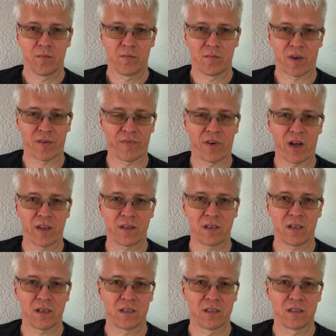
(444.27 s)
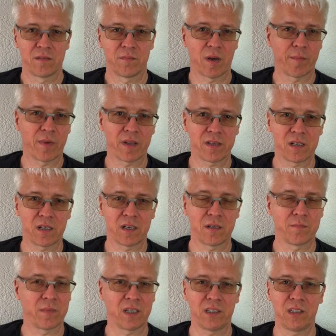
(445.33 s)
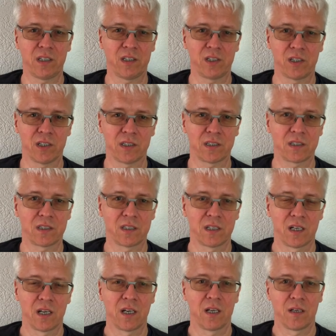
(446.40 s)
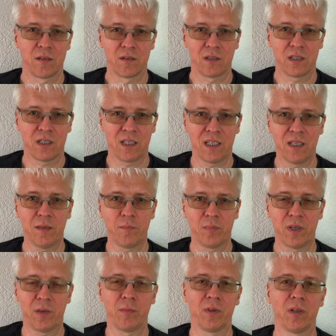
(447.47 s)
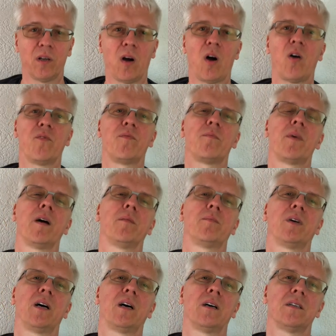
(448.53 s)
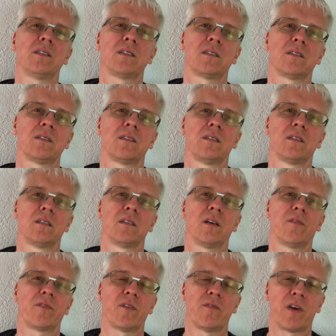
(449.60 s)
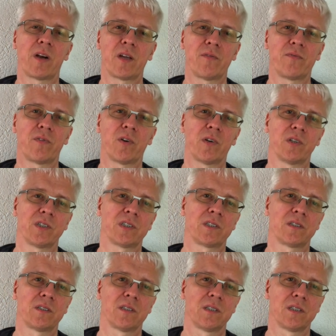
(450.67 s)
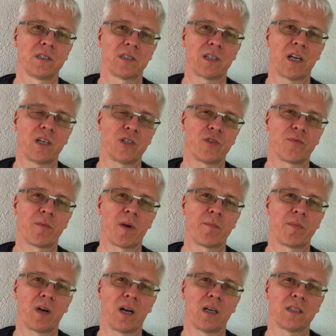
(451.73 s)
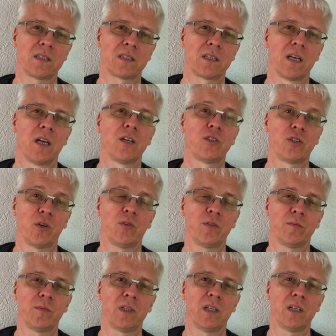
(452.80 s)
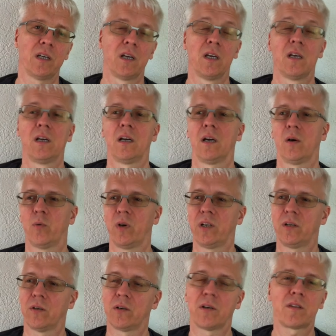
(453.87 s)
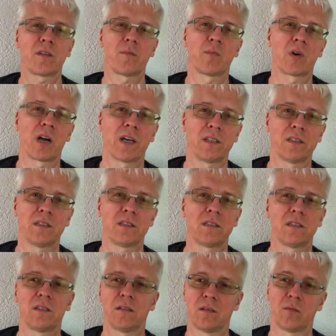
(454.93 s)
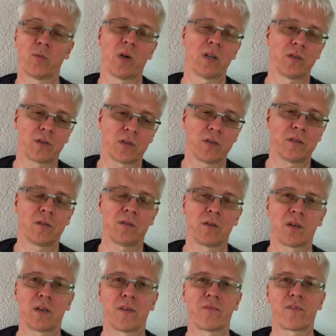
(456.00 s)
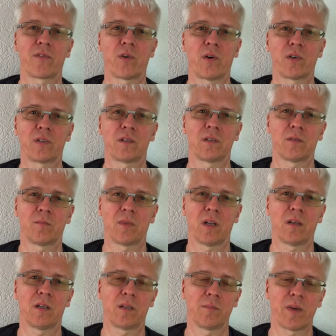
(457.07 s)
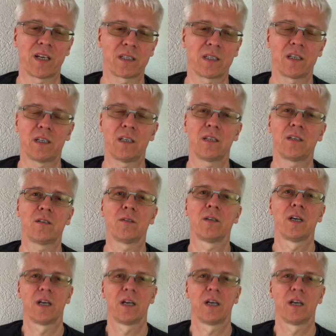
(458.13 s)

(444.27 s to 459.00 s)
My father, my mother, my teachers, key people of my past, of the very first stage of my past, told me, well, you're not the brightest here. Well, you could have thought a little better here.